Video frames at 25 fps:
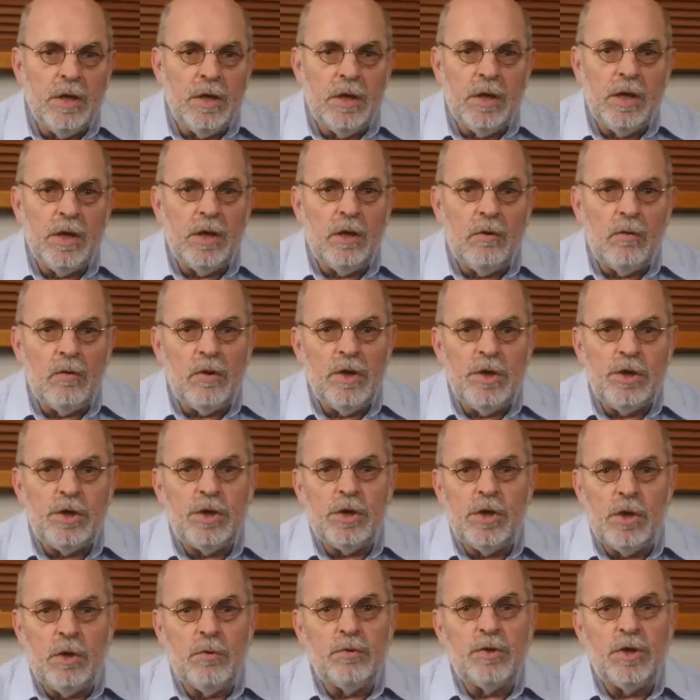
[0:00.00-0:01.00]
it only
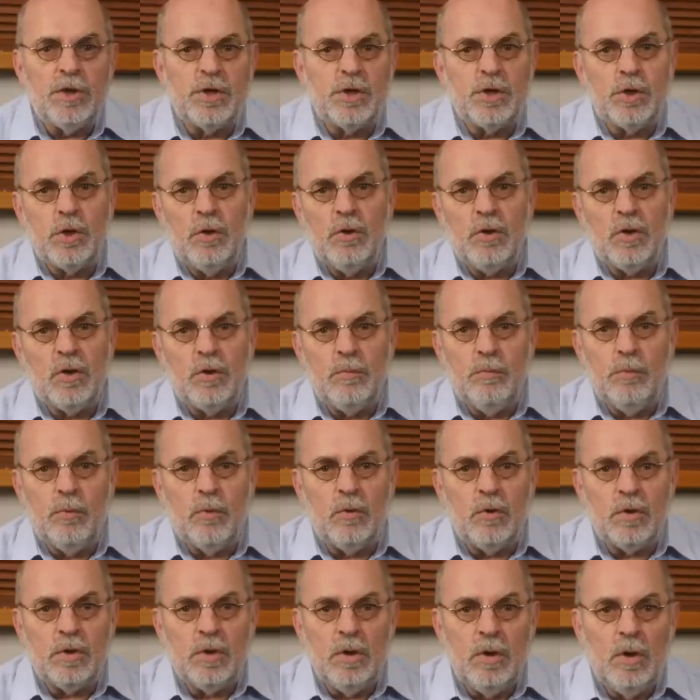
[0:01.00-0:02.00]
shows the circuit
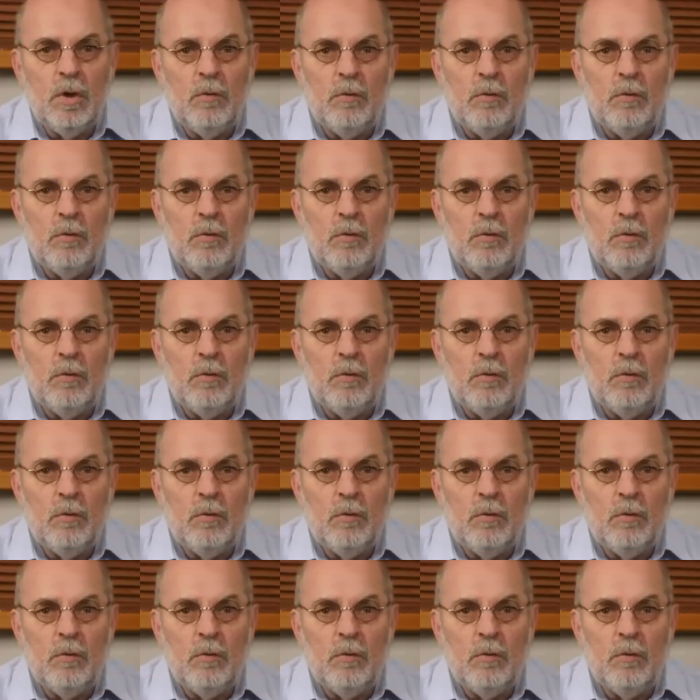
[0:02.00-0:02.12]
board